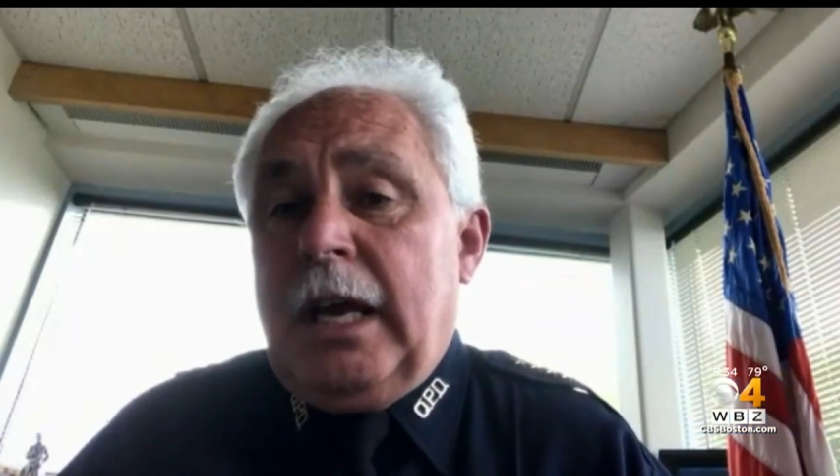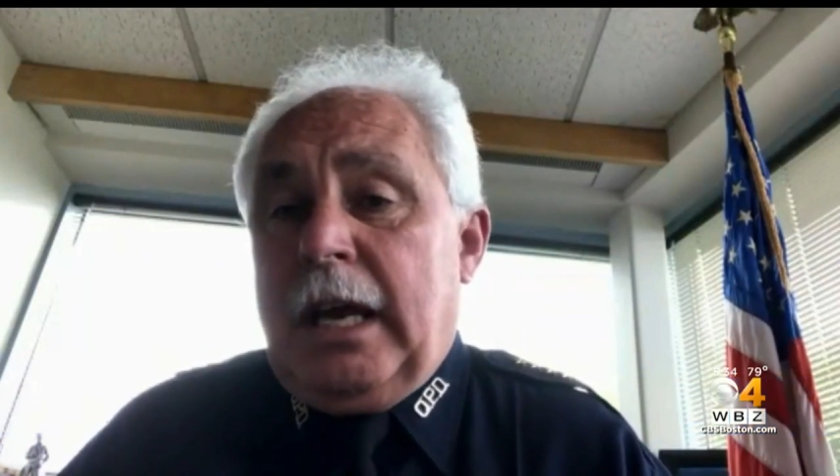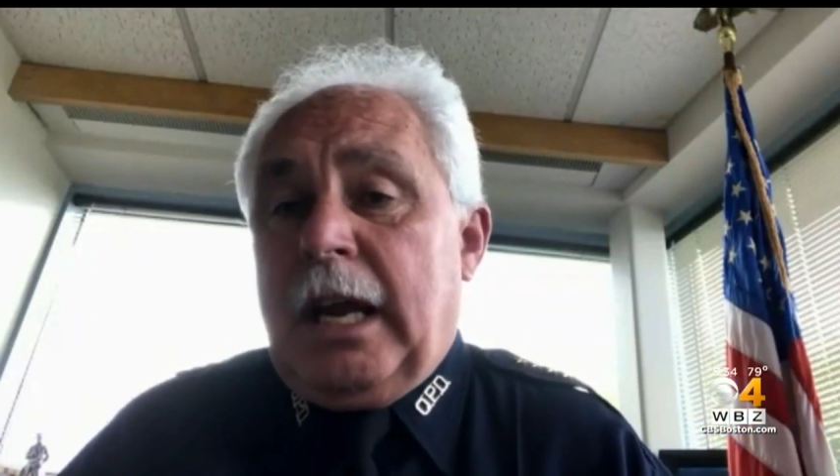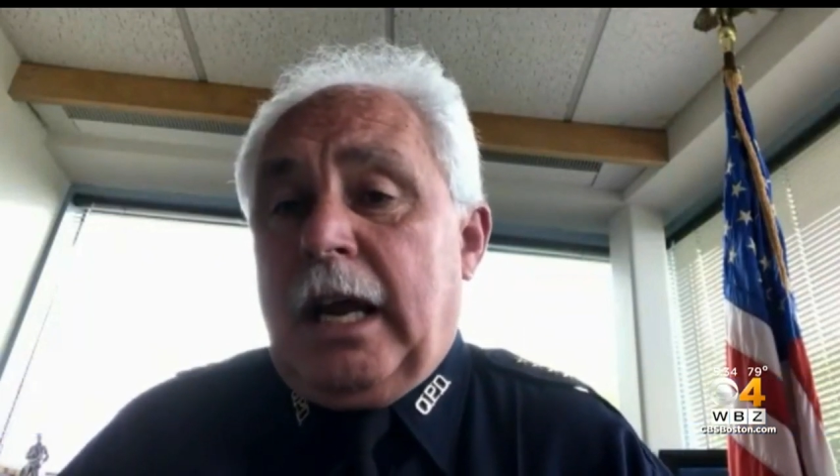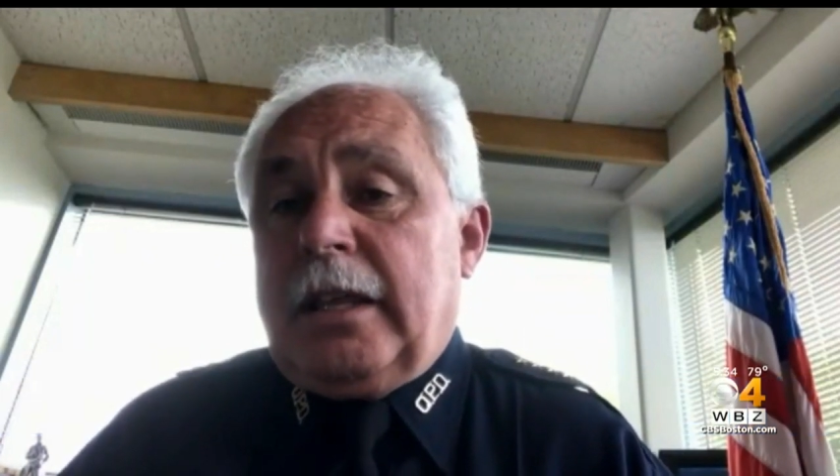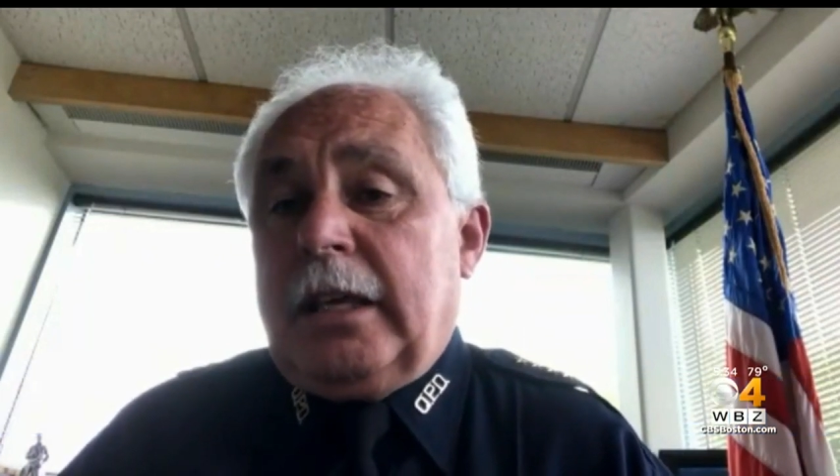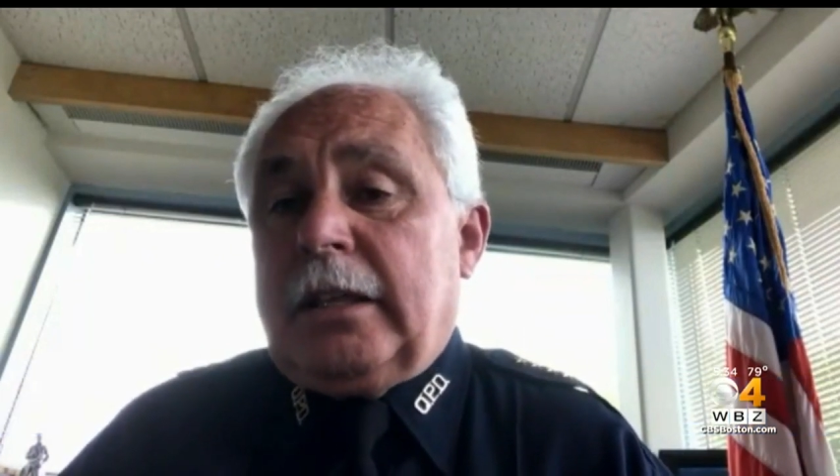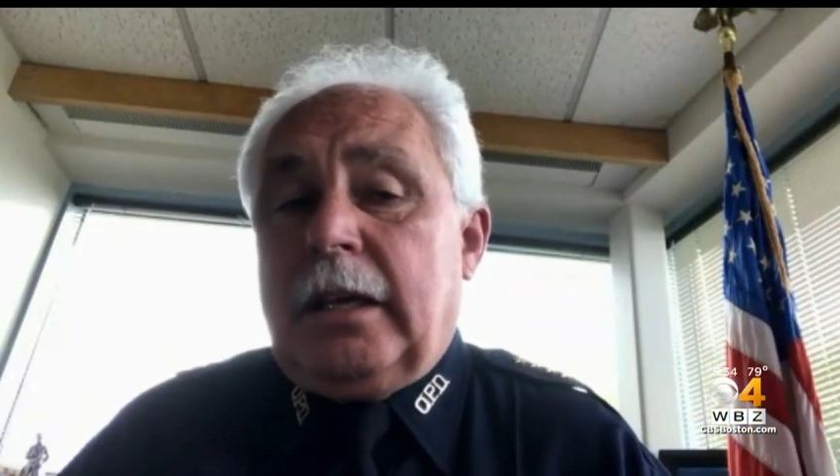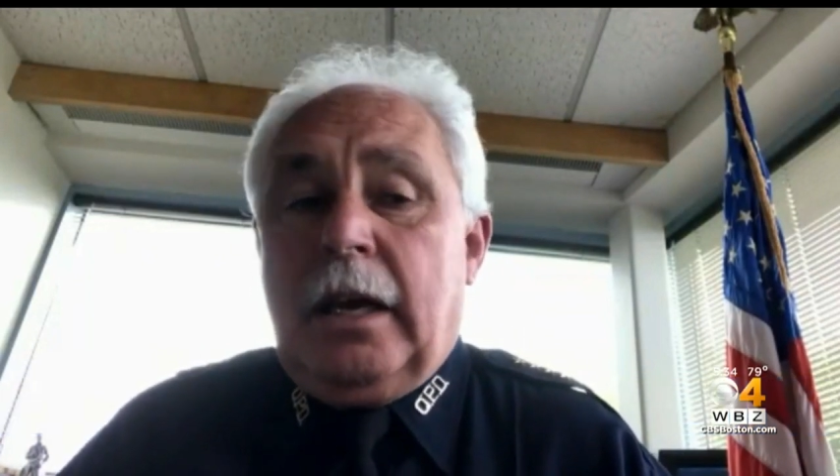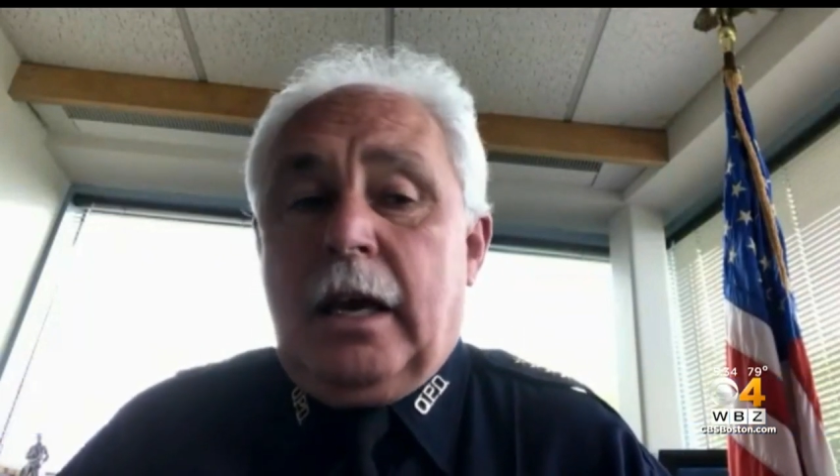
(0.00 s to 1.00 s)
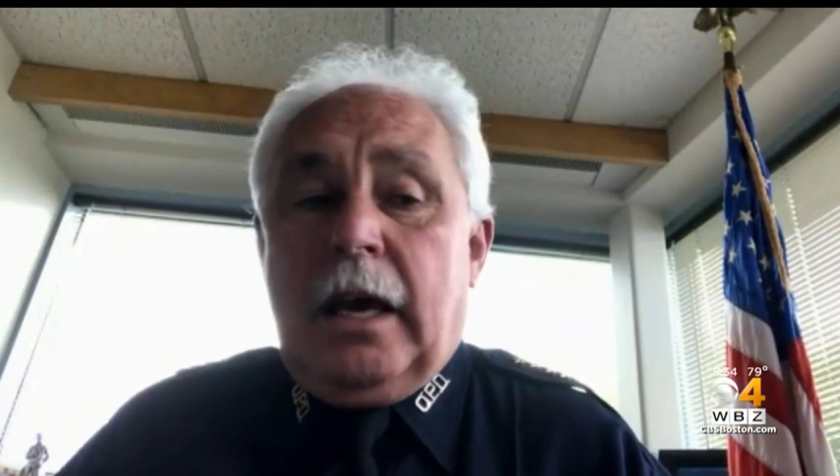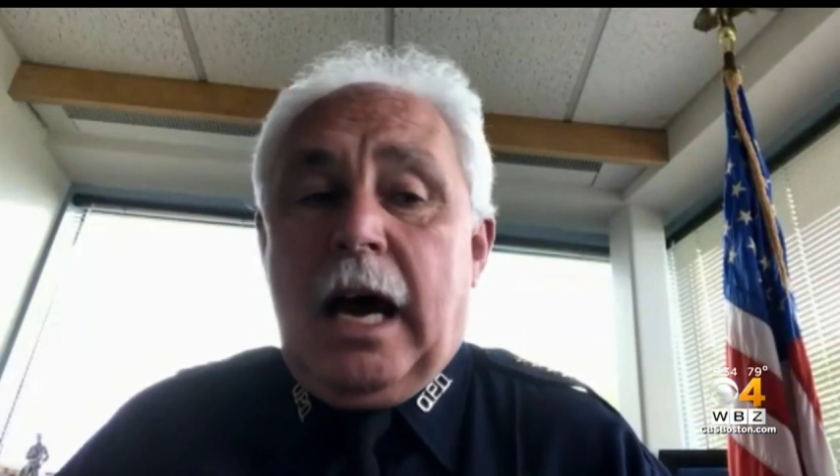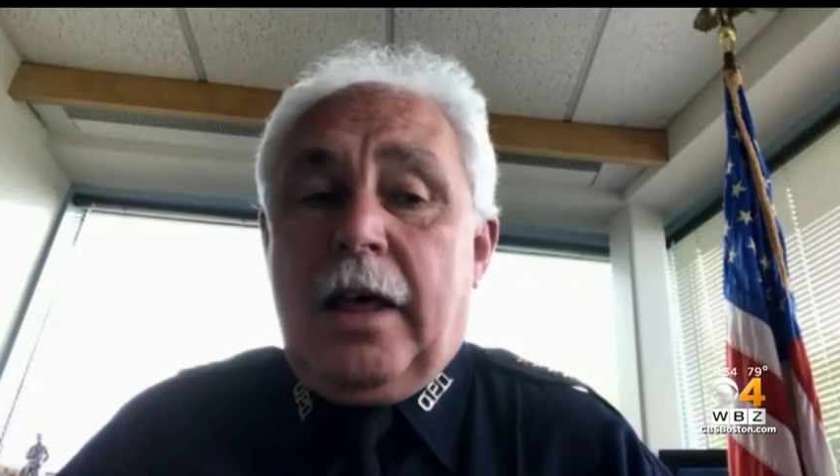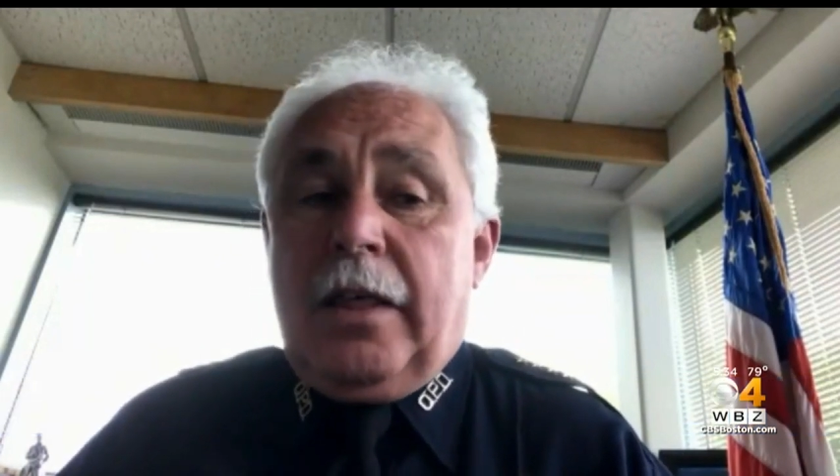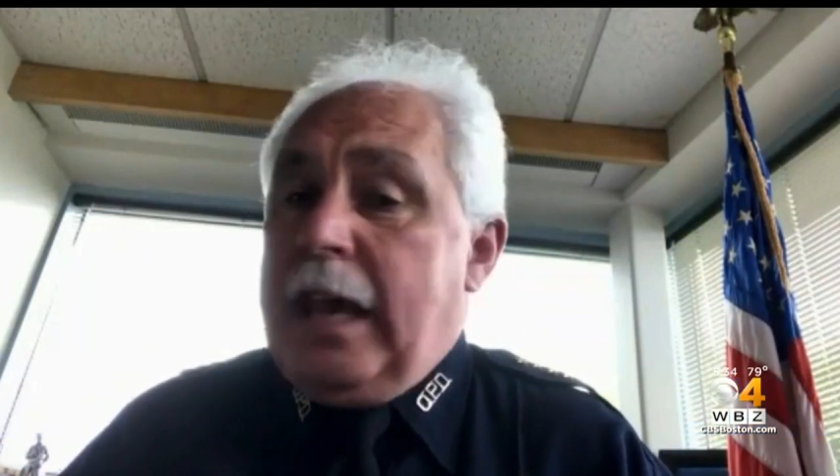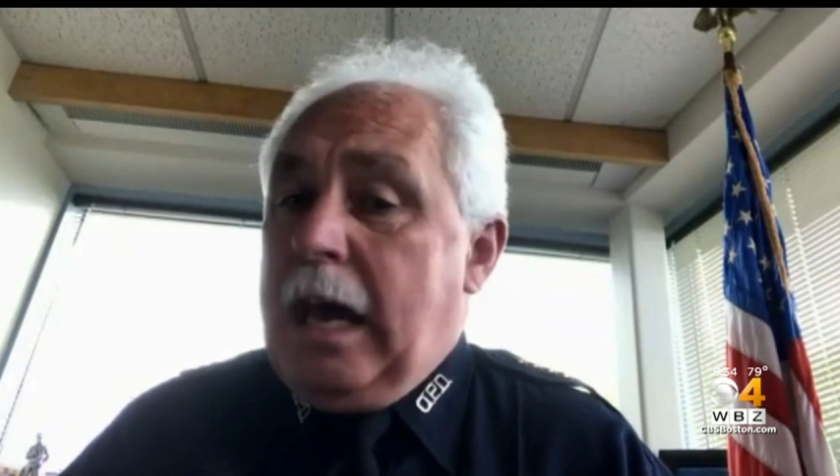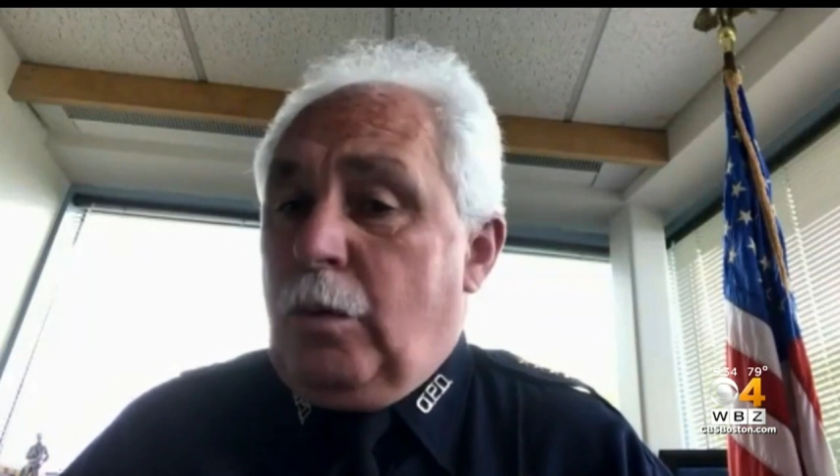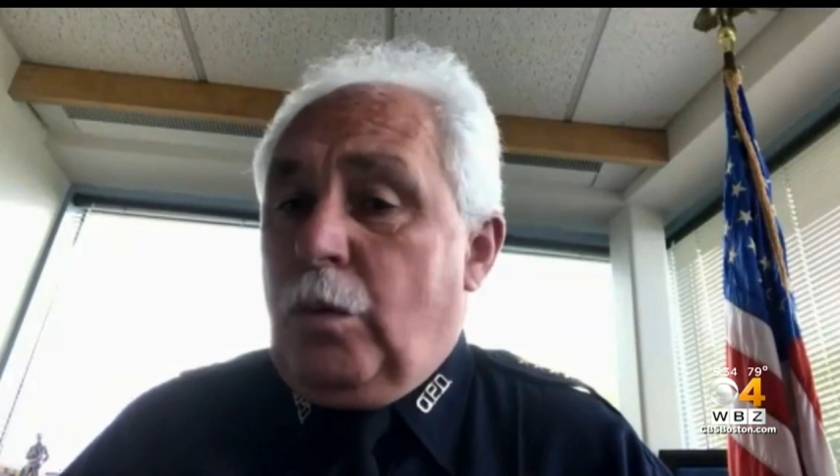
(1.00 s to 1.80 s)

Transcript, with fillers: And I think that uh, that